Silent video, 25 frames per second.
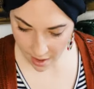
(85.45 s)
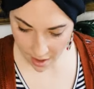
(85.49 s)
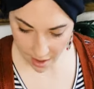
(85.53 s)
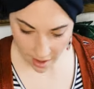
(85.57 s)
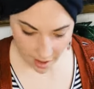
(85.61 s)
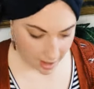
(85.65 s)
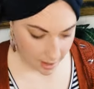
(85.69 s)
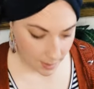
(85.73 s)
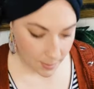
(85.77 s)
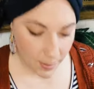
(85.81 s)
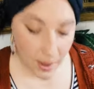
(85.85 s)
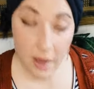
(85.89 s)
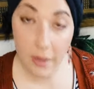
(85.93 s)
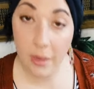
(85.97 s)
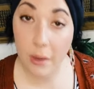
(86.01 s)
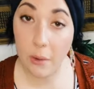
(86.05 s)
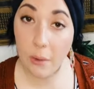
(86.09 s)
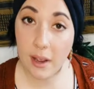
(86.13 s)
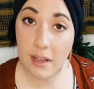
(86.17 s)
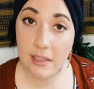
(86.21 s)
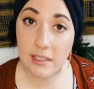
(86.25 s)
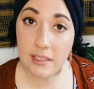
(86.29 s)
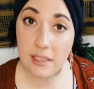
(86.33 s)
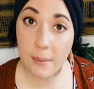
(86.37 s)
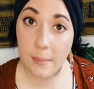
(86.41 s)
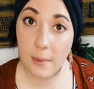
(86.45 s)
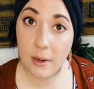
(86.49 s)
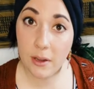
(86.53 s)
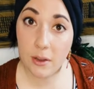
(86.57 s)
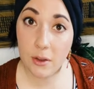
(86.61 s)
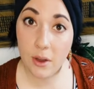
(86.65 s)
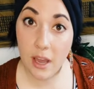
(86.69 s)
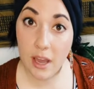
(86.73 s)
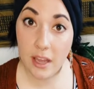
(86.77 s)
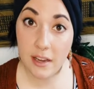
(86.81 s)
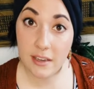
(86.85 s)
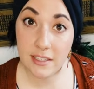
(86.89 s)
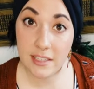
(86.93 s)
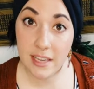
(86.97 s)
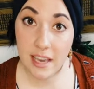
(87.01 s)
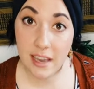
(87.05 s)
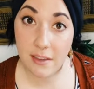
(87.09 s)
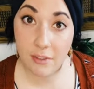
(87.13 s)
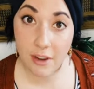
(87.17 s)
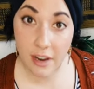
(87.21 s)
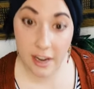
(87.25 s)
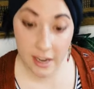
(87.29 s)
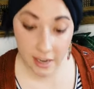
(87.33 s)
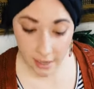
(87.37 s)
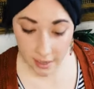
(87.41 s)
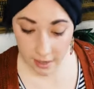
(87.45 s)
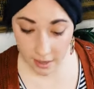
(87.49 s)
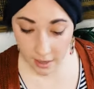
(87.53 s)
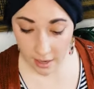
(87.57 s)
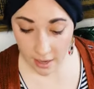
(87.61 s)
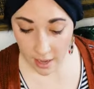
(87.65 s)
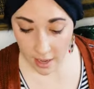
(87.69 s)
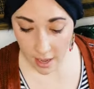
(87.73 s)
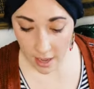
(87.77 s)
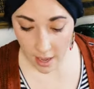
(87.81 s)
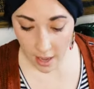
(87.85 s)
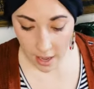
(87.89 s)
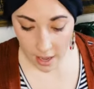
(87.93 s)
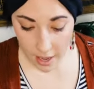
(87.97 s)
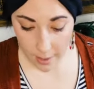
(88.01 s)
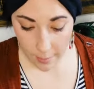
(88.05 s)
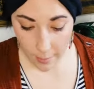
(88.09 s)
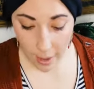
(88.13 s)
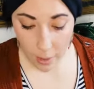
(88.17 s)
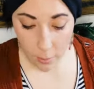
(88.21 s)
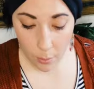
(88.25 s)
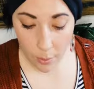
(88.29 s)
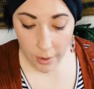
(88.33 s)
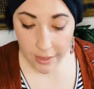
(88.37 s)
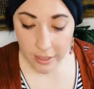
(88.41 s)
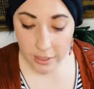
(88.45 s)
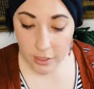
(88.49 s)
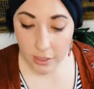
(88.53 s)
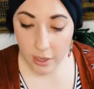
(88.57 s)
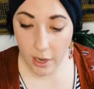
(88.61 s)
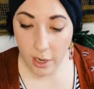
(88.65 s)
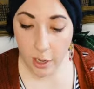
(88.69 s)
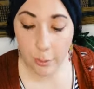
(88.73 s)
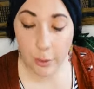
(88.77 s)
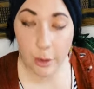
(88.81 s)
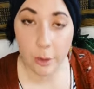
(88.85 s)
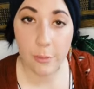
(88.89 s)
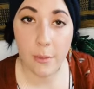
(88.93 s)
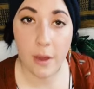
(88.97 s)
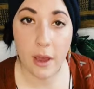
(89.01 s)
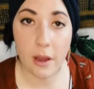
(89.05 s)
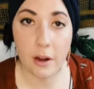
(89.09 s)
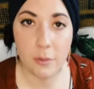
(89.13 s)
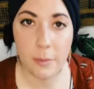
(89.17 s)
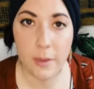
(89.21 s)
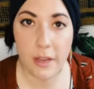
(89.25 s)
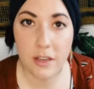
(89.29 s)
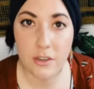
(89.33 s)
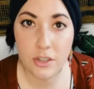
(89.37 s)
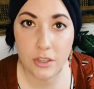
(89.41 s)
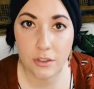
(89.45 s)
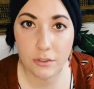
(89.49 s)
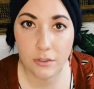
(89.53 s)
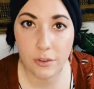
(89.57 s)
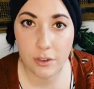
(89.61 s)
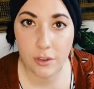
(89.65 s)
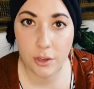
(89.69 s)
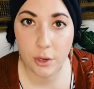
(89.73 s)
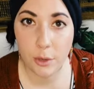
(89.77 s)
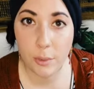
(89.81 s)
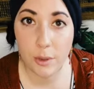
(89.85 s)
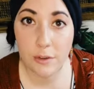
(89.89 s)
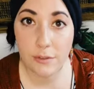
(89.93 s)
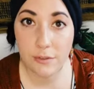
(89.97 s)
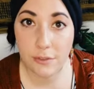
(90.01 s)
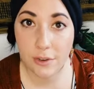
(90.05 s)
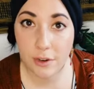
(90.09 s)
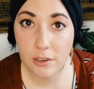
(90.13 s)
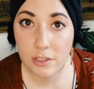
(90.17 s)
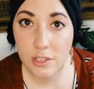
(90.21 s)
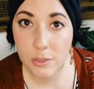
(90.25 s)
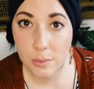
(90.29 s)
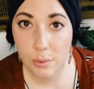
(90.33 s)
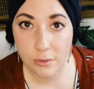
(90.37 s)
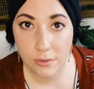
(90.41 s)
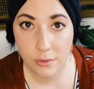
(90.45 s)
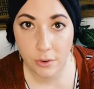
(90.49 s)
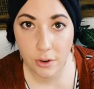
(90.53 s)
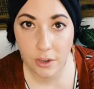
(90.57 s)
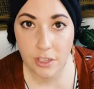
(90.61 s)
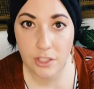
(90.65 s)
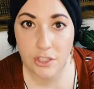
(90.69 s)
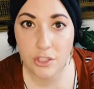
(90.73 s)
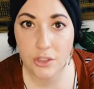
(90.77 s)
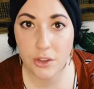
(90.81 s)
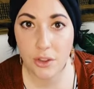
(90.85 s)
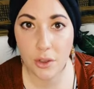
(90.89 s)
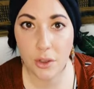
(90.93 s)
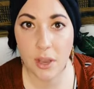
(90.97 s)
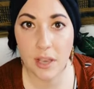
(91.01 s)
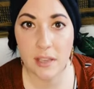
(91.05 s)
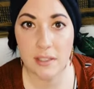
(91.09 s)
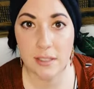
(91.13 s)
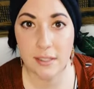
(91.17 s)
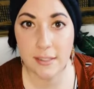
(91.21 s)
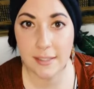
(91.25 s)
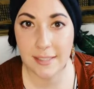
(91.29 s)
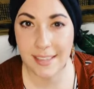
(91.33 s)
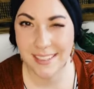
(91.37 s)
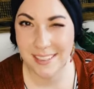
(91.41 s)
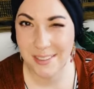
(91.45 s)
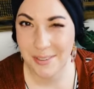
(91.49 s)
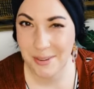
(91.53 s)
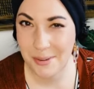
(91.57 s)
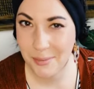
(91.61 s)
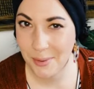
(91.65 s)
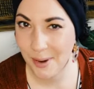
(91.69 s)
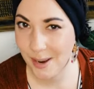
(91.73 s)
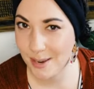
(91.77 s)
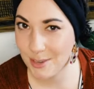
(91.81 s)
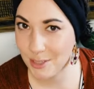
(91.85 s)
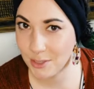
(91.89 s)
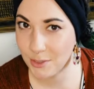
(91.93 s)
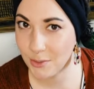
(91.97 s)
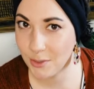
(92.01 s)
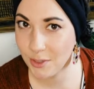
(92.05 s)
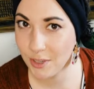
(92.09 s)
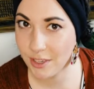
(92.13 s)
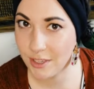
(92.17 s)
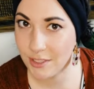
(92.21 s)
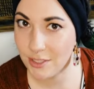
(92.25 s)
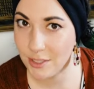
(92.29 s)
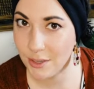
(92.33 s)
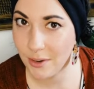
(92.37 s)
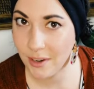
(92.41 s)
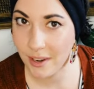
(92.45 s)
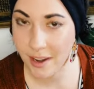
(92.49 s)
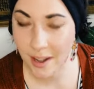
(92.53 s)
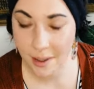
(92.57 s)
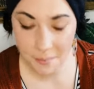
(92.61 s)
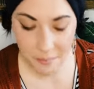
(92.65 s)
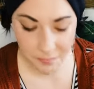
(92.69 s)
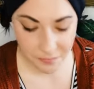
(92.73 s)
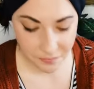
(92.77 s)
Um, otherwise, I'm gonna go ahead and dive right in. Um, I wanna talk about Model Magic for a little bit first before I show you guys exactly what project we're gonna do today.